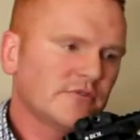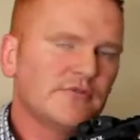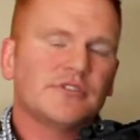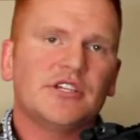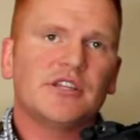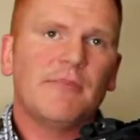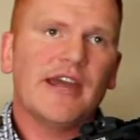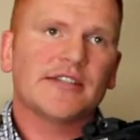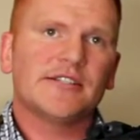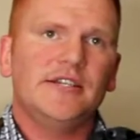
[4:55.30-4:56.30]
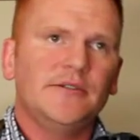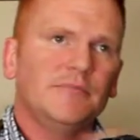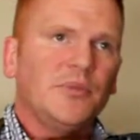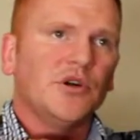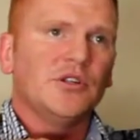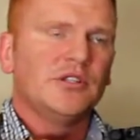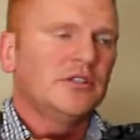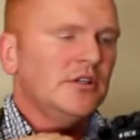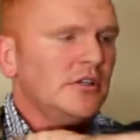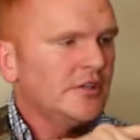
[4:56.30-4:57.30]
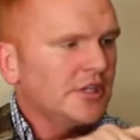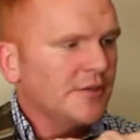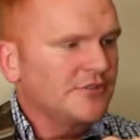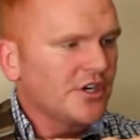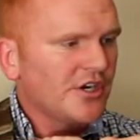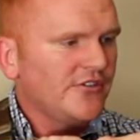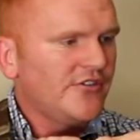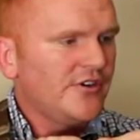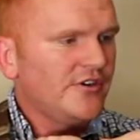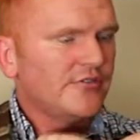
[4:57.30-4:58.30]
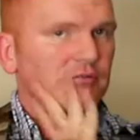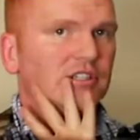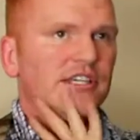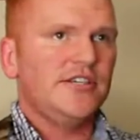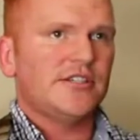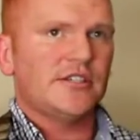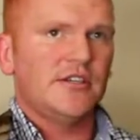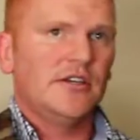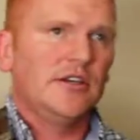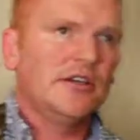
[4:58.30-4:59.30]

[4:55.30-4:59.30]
seat the magazine, pull, observe, release,